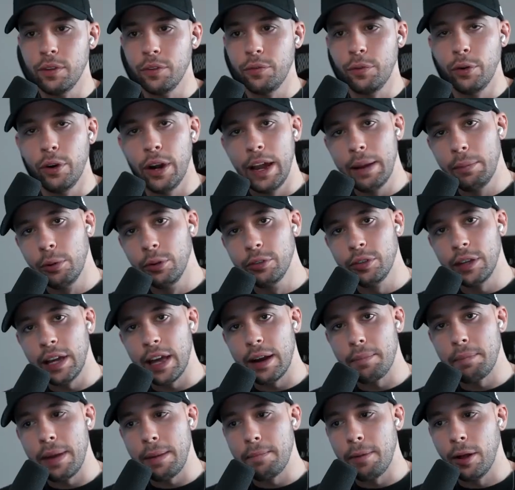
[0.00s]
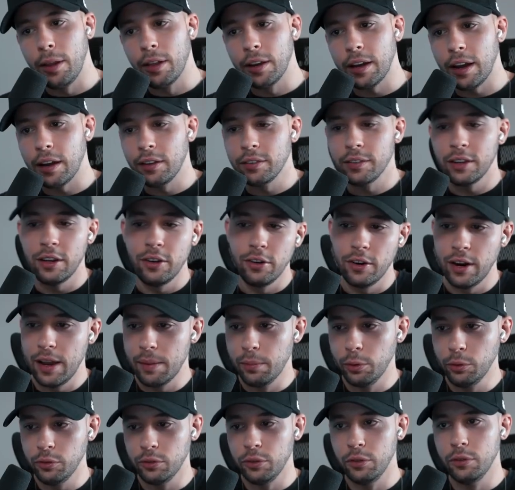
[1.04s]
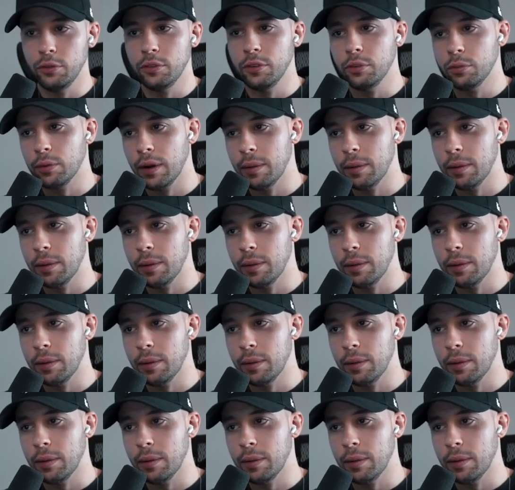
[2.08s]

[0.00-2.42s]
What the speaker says: if you're able to get a PayPal account, then you're able to use this